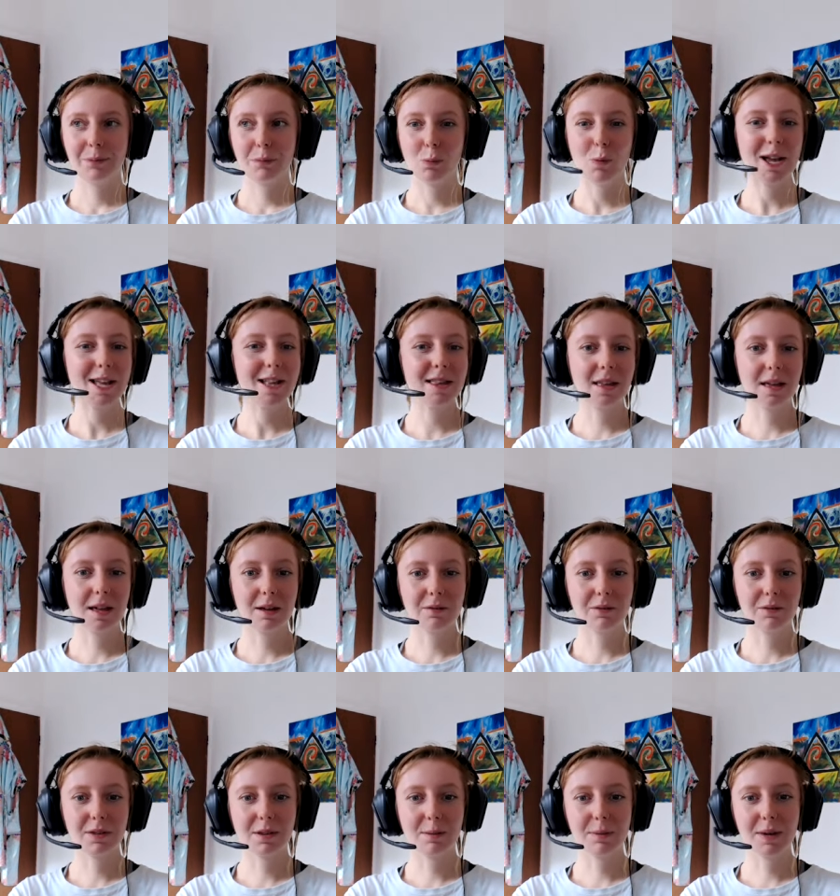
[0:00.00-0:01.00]
waiting
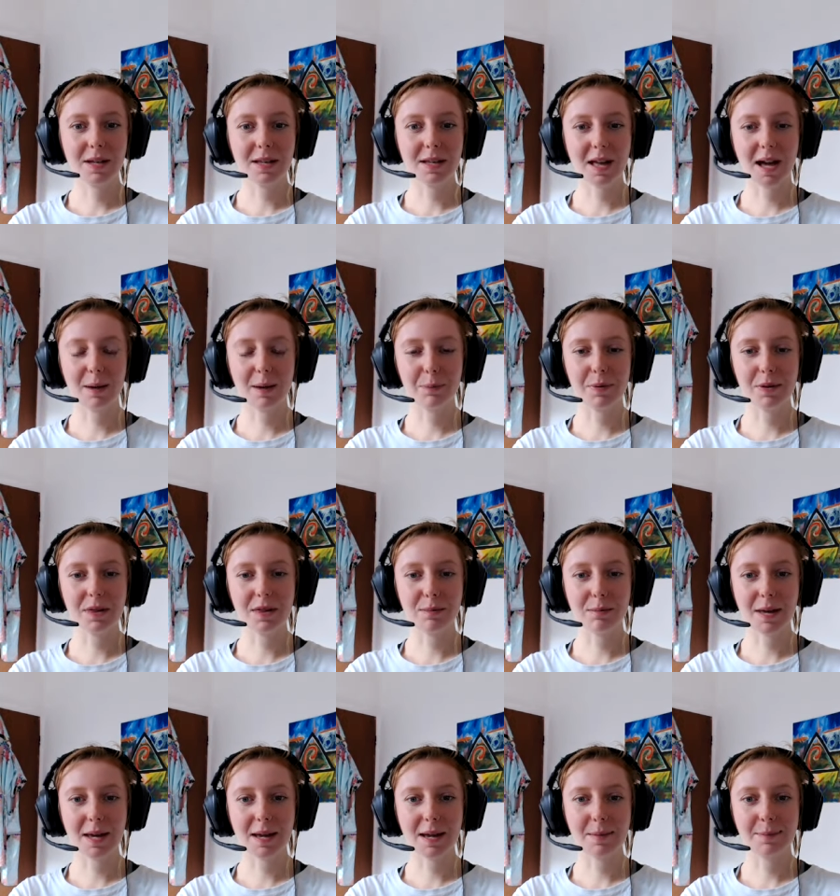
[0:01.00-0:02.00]
for something to happen to
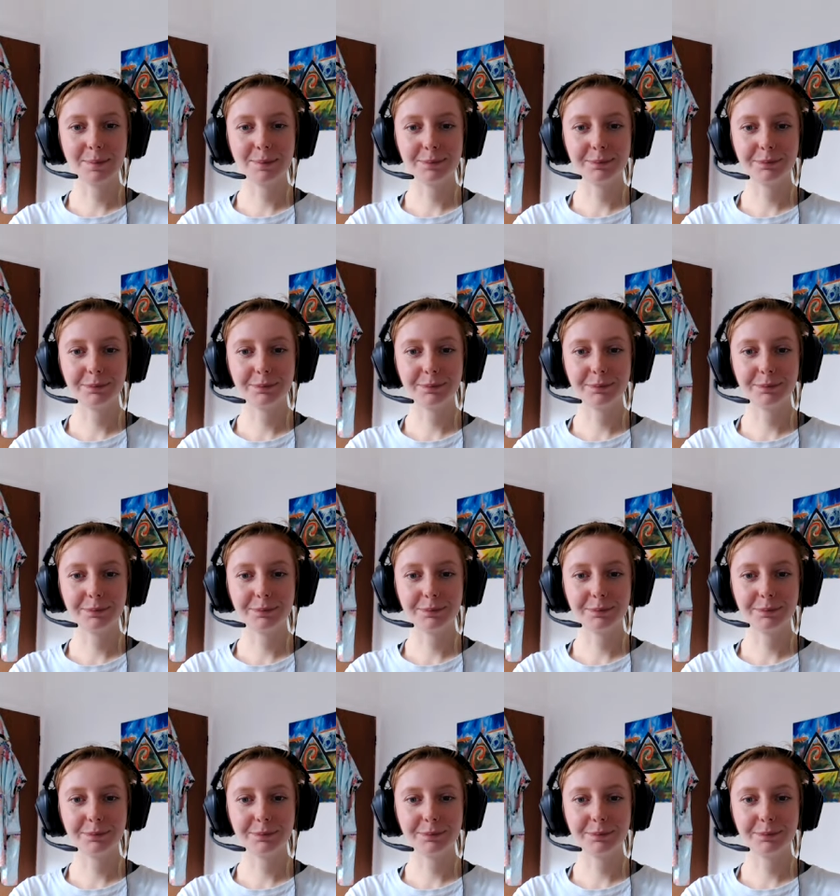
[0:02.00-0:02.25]
me.